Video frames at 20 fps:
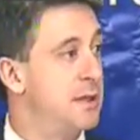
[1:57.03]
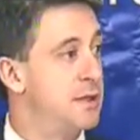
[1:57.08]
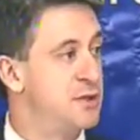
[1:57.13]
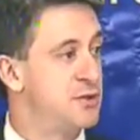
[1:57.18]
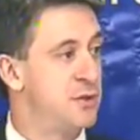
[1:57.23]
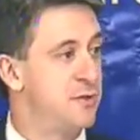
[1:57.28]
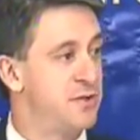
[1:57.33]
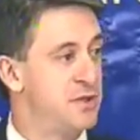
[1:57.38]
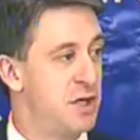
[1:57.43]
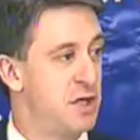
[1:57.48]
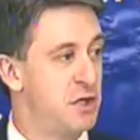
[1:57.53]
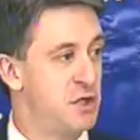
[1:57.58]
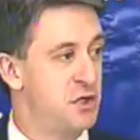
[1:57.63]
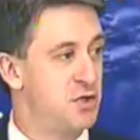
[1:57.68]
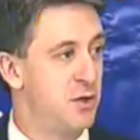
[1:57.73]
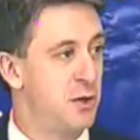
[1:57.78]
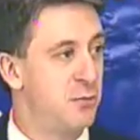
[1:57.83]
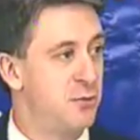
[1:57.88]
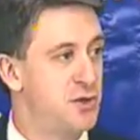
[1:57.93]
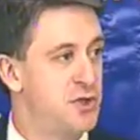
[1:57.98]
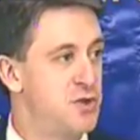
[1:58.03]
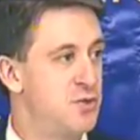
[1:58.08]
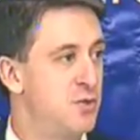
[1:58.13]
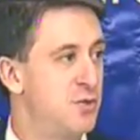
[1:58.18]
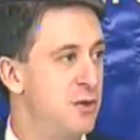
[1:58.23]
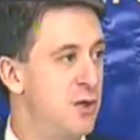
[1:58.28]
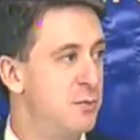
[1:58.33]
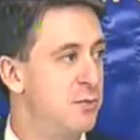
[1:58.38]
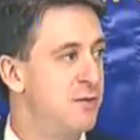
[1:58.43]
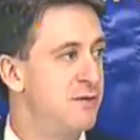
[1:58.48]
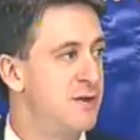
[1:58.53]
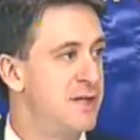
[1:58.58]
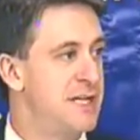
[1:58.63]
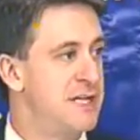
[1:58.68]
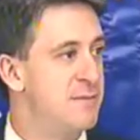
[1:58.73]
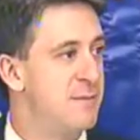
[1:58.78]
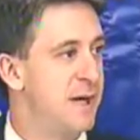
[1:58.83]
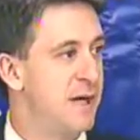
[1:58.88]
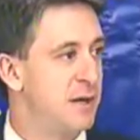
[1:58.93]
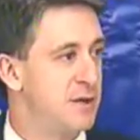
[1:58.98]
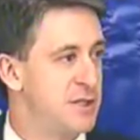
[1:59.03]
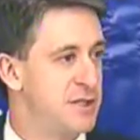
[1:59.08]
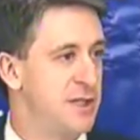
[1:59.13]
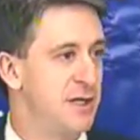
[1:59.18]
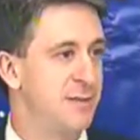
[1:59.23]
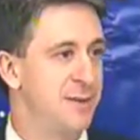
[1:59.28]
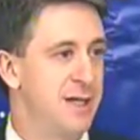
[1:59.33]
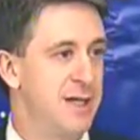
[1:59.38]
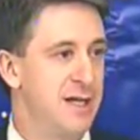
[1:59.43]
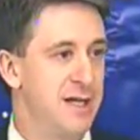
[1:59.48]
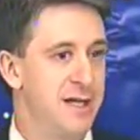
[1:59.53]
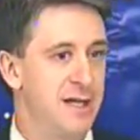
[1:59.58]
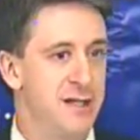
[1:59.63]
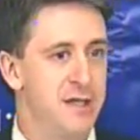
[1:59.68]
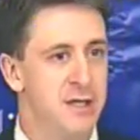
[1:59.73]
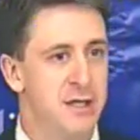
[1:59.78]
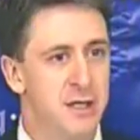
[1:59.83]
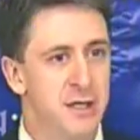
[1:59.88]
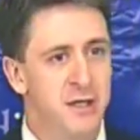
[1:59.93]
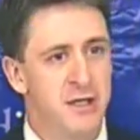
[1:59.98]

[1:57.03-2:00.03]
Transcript: sort of this uncontrollable swarm of emails coming in,